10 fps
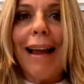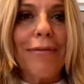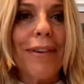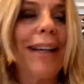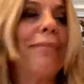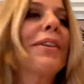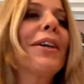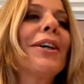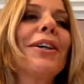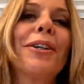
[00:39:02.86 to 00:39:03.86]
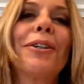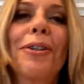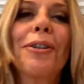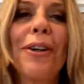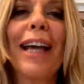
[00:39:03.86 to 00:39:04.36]
I love
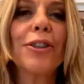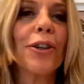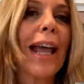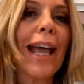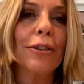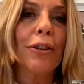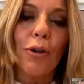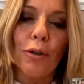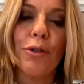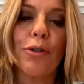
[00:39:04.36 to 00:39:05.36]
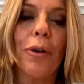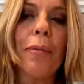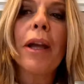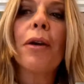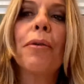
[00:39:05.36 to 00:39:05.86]
her collection, and
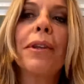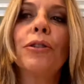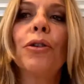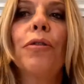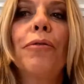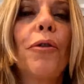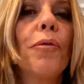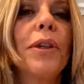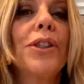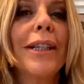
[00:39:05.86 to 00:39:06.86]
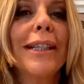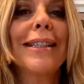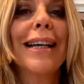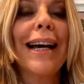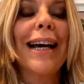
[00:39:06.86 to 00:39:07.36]
also with Adolfo,
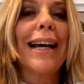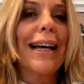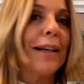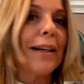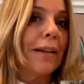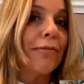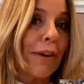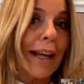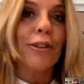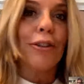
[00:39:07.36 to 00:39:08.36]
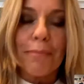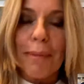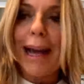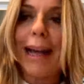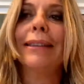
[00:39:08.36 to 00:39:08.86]
which is a
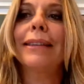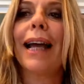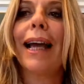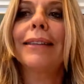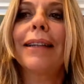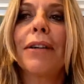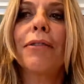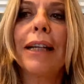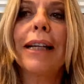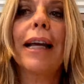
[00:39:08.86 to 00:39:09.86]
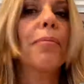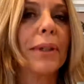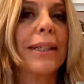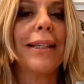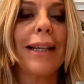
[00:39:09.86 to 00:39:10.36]
friend of mine, and I
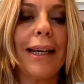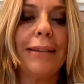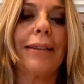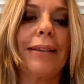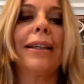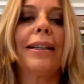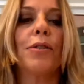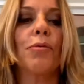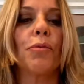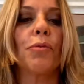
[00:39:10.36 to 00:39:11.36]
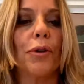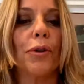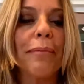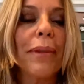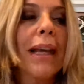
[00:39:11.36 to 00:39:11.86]
really appreciate his
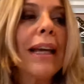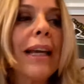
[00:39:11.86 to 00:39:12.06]
work.